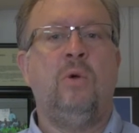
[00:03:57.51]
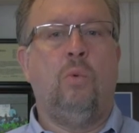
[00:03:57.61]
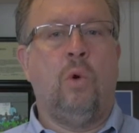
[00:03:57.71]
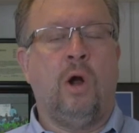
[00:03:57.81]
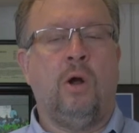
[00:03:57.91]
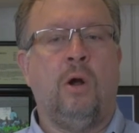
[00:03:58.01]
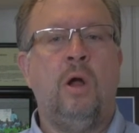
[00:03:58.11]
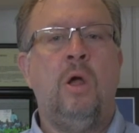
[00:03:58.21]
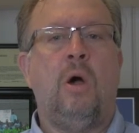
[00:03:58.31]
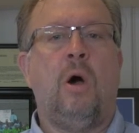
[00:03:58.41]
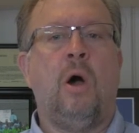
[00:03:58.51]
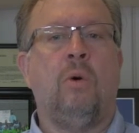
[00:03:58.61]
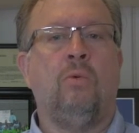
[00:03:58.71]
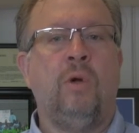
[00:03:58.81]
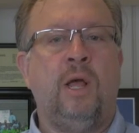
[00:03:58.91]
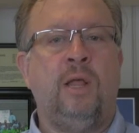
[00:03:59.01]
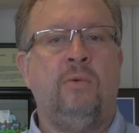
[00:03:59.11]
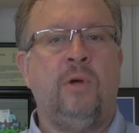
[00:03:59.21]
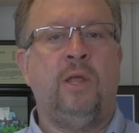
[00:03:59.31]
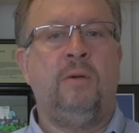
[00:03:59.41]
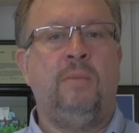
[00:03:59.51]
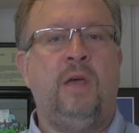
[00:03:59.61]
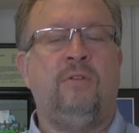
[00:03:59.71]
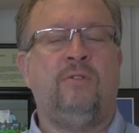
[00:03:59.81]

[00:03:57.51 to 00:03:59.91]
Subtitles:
worker are really being